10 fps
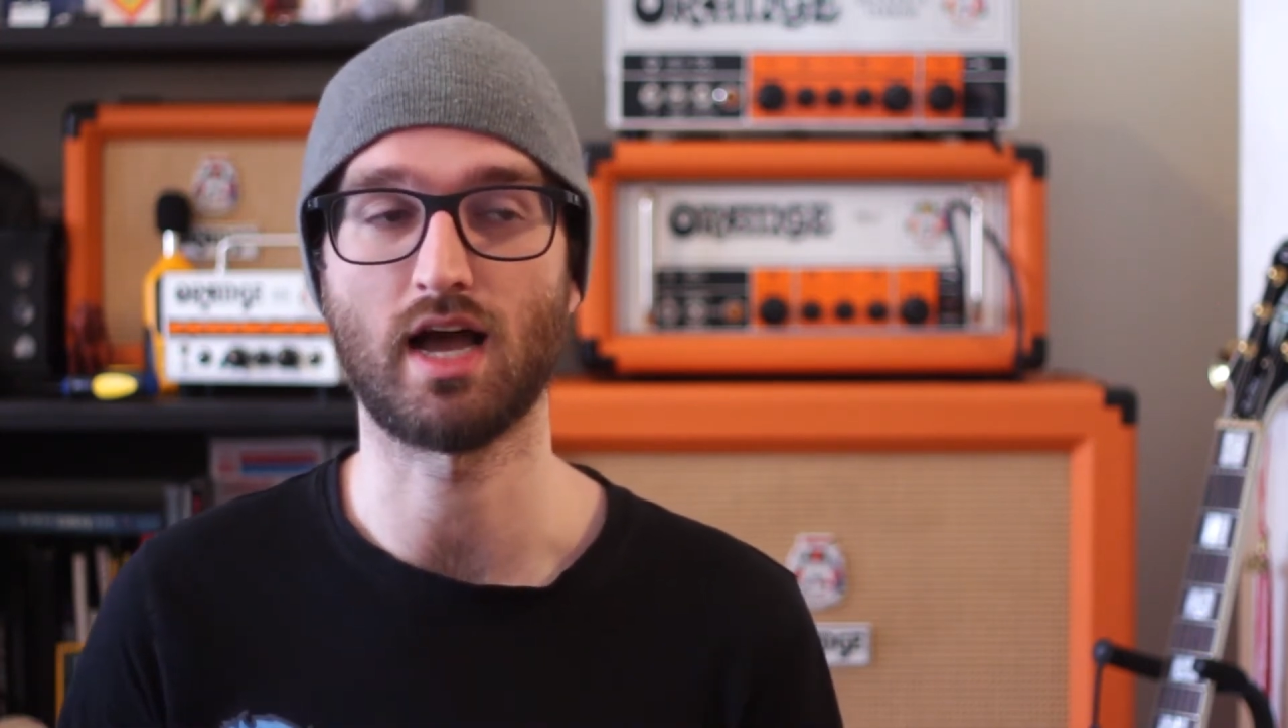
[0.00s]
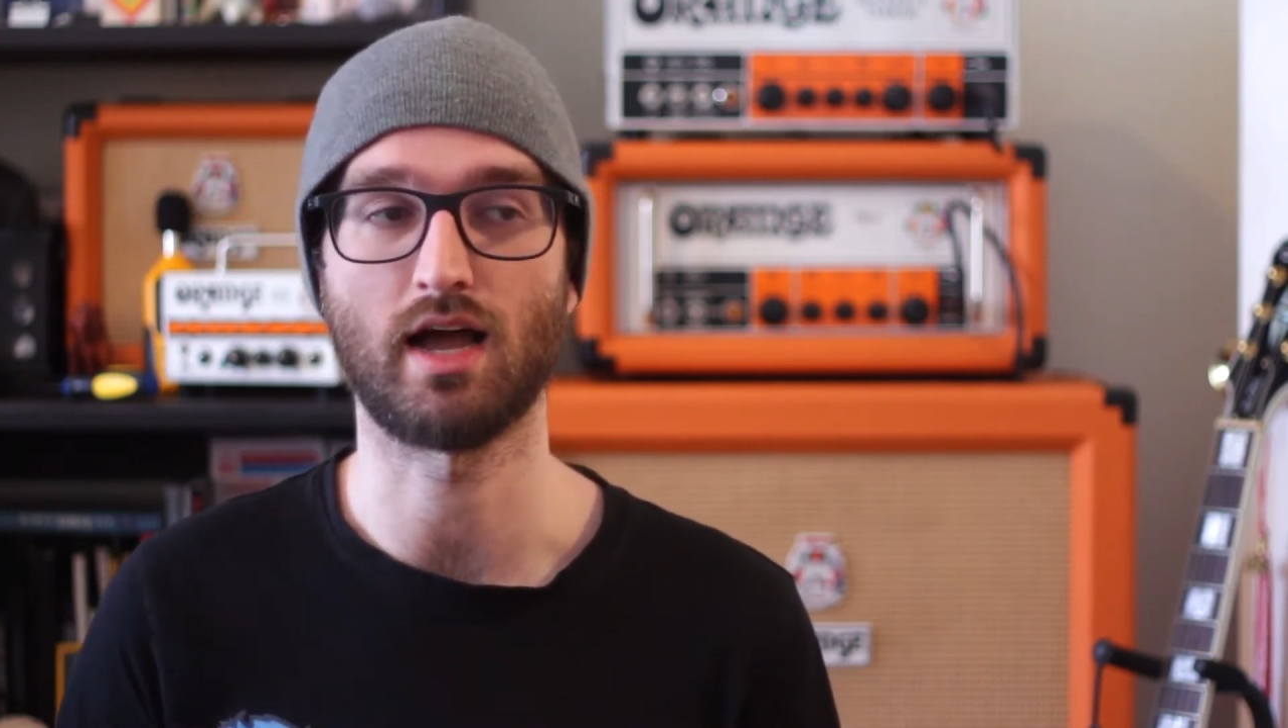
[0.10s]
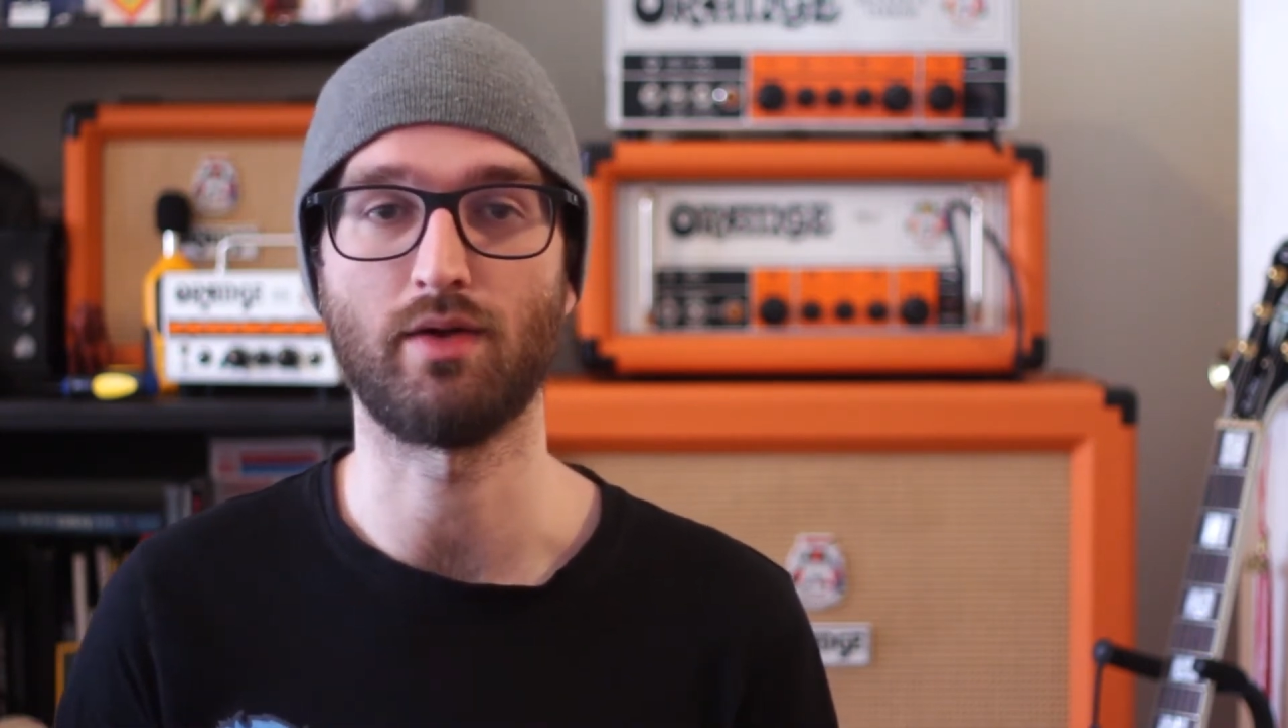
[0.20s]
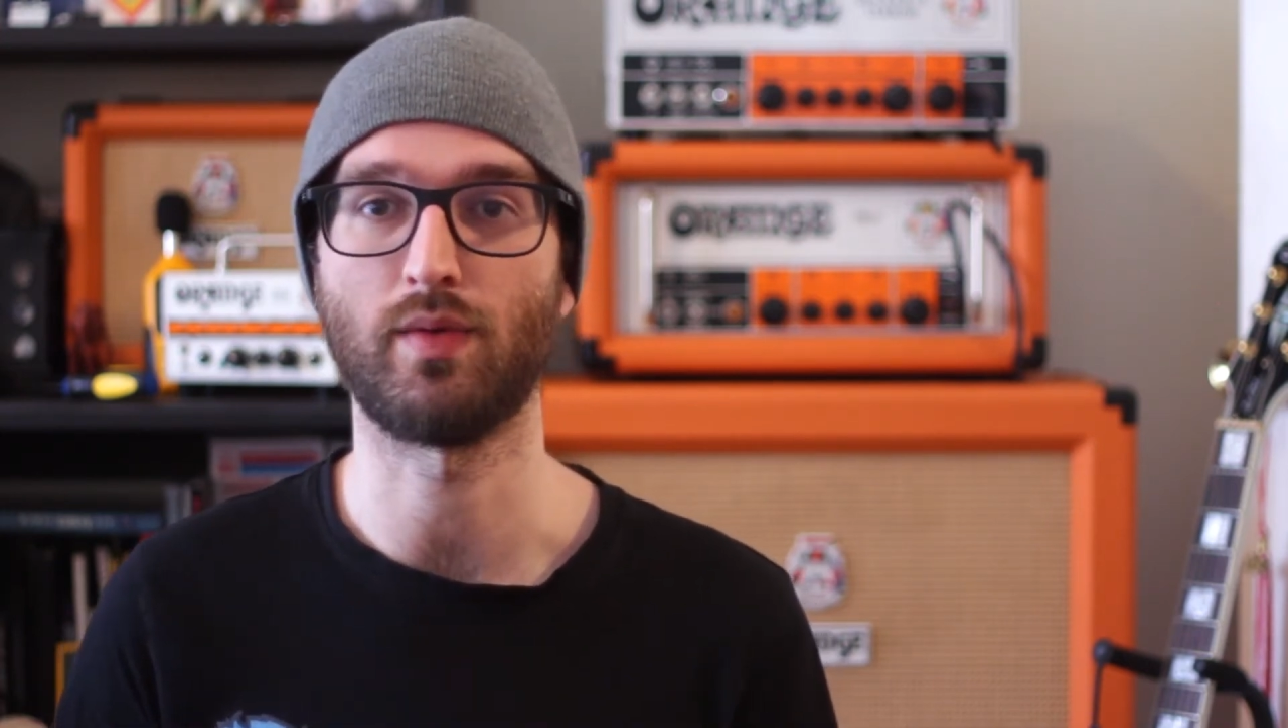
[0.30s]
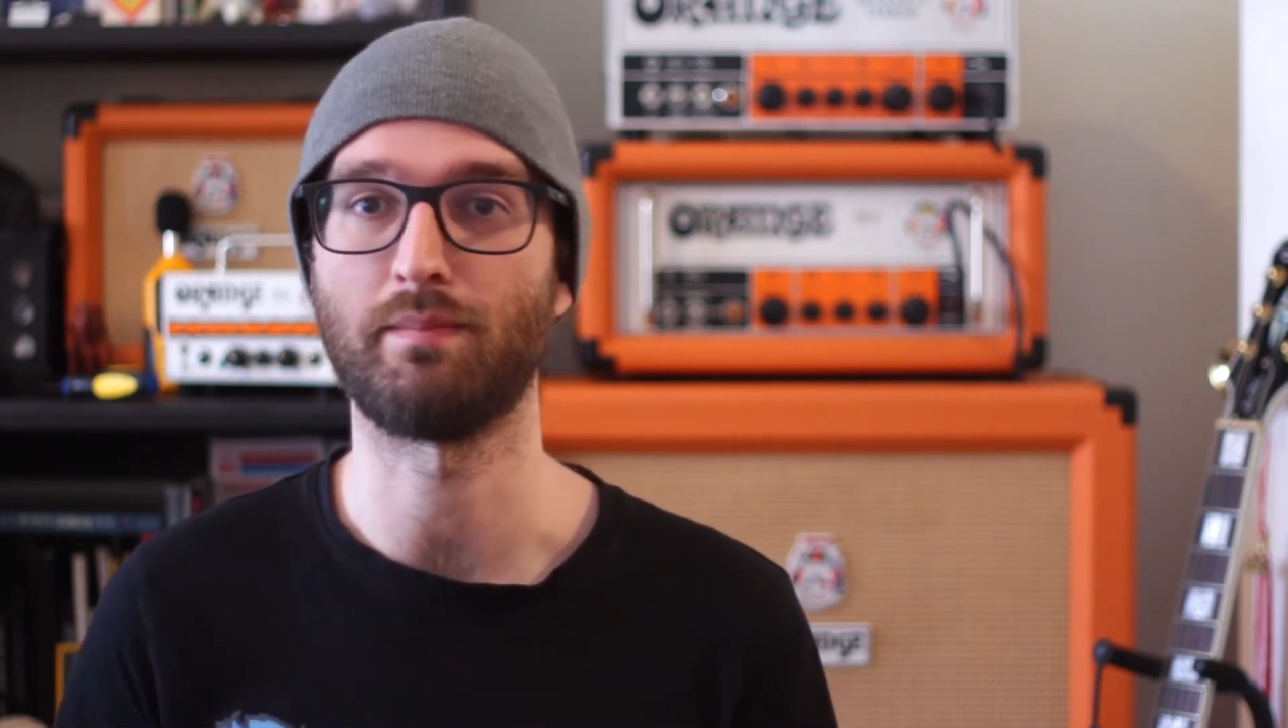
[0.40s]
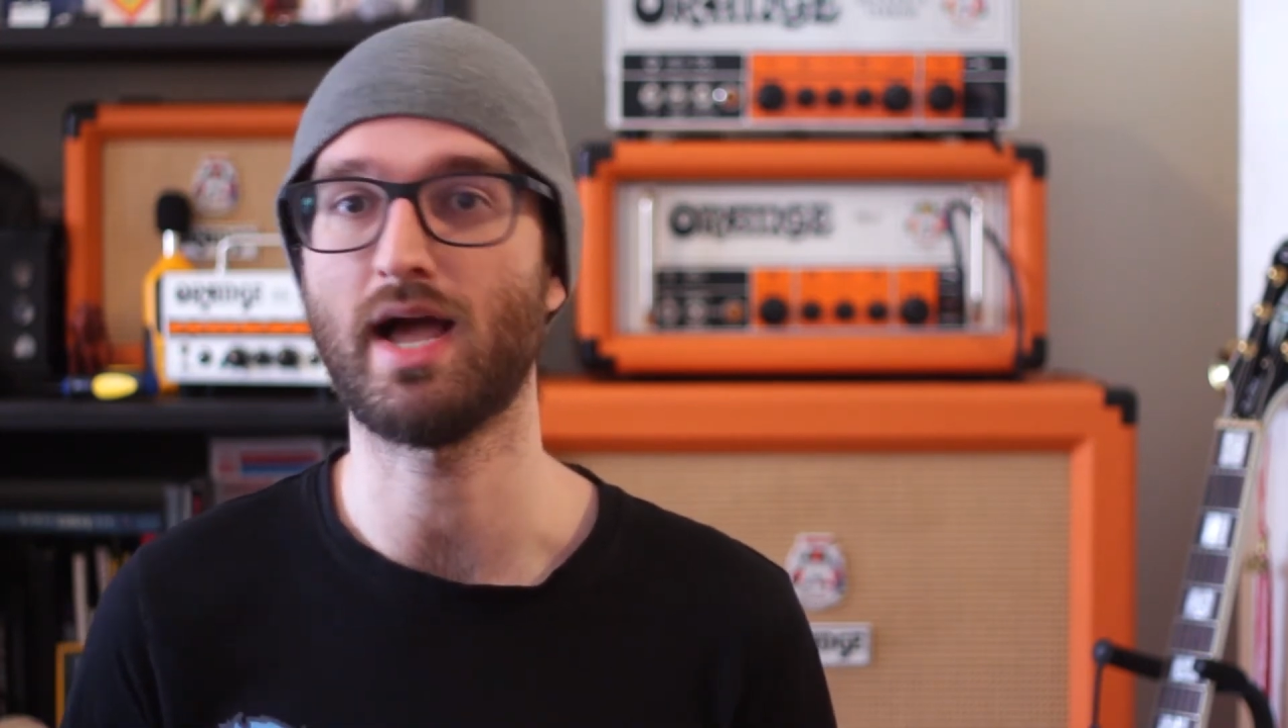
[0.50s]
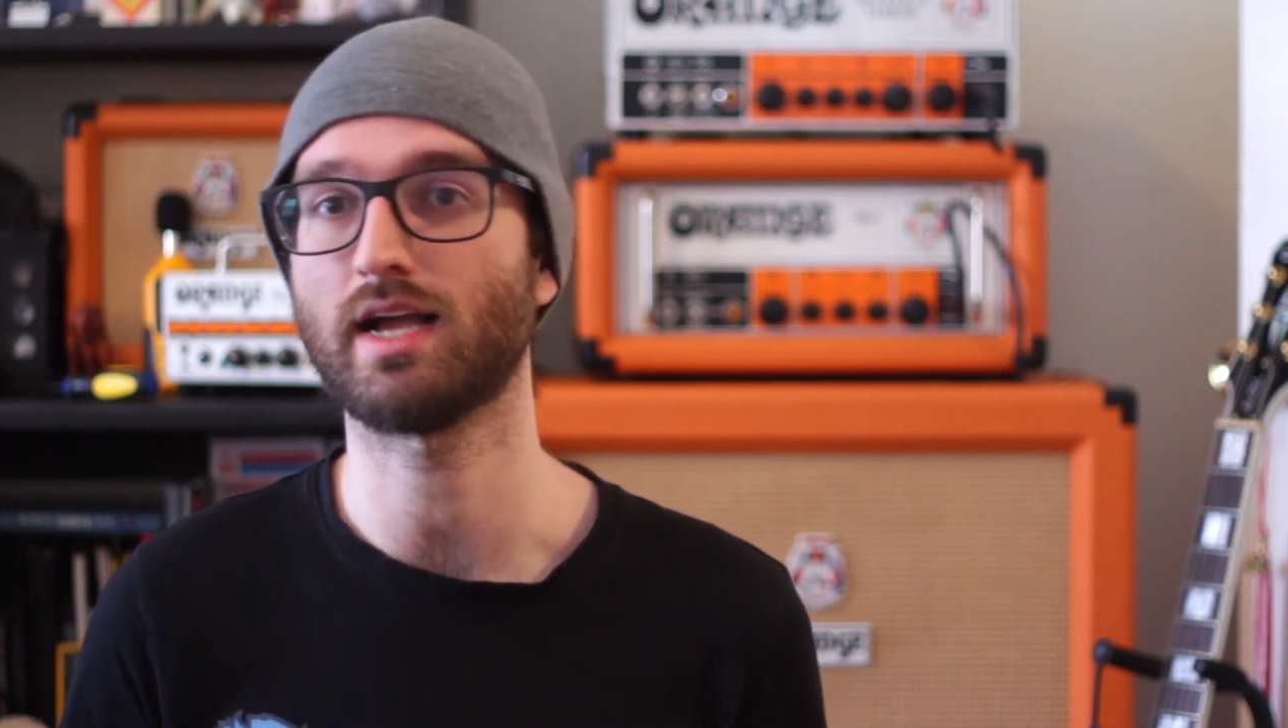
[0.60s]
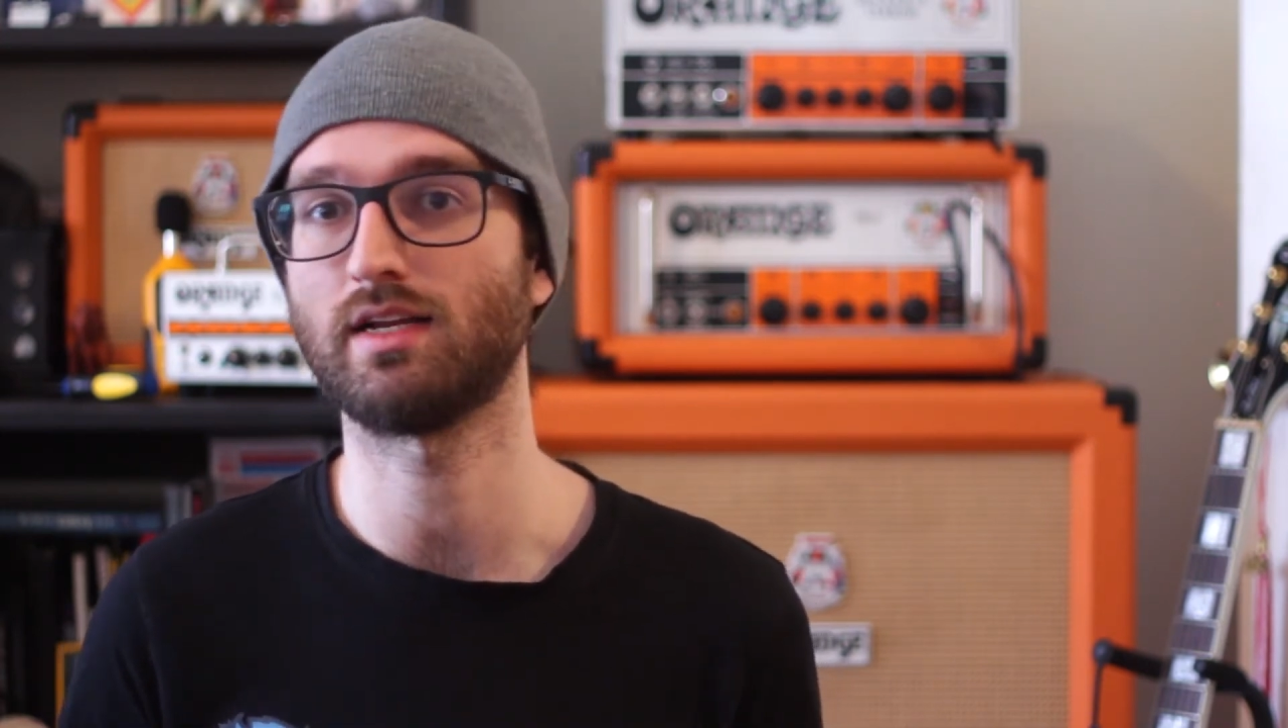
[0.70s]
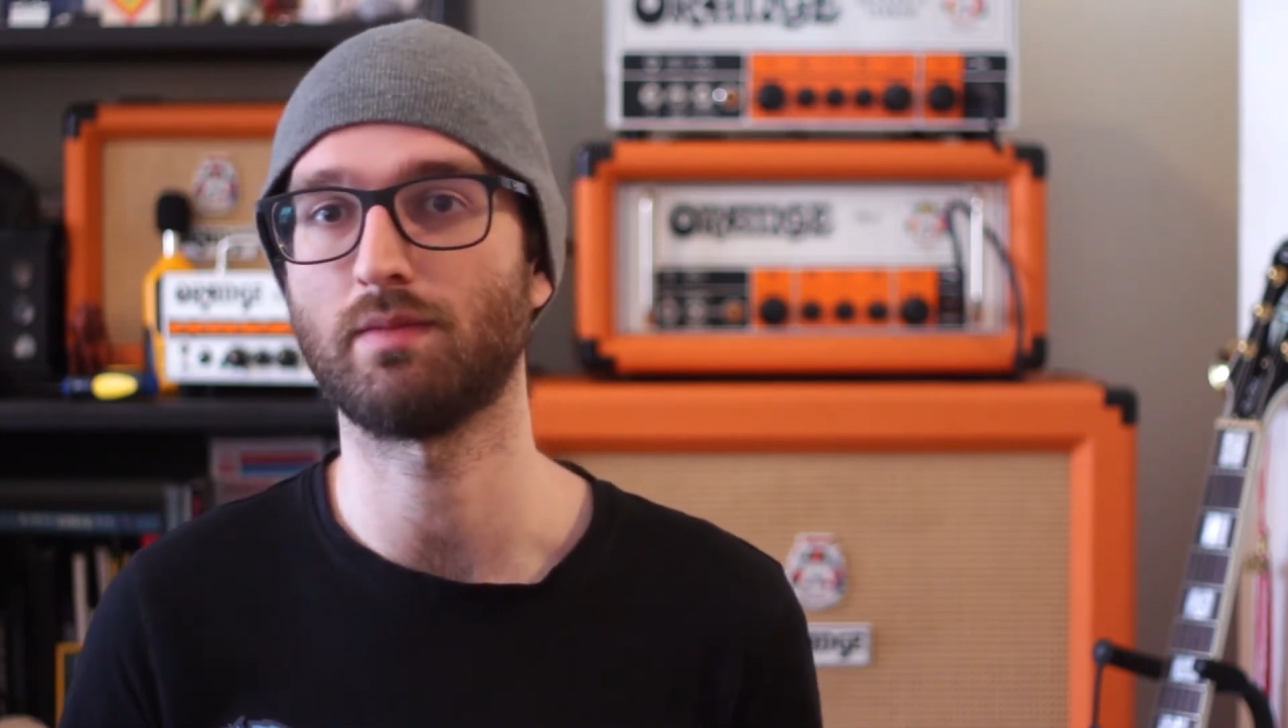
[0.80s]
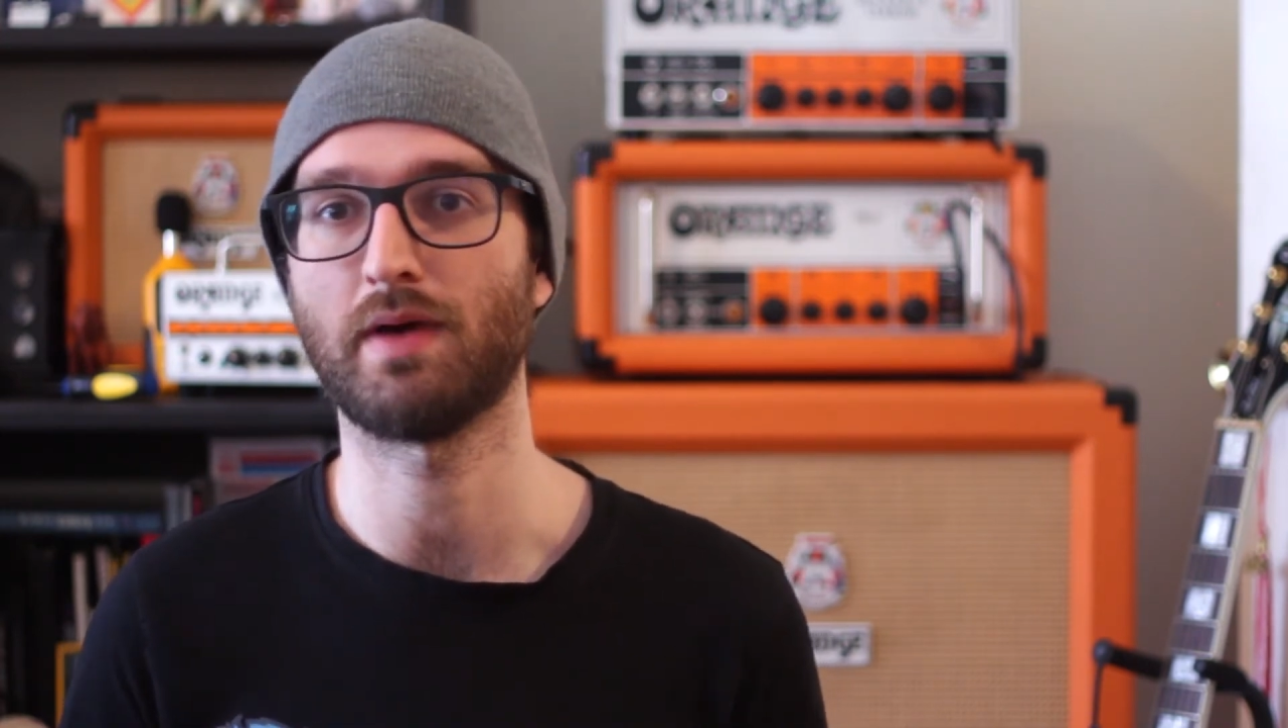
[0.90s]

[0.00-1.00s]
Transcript: I went back into the